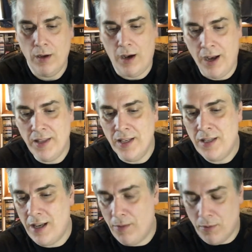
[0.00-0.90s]
On
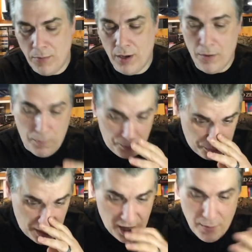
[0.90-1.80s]
this album, though,
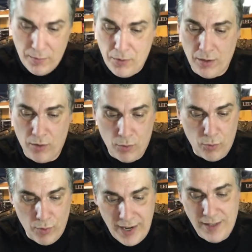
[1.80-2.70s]
they come up with a
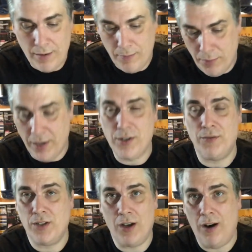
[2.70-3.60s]
great bunch
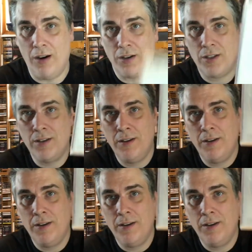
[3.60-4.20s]
of songs.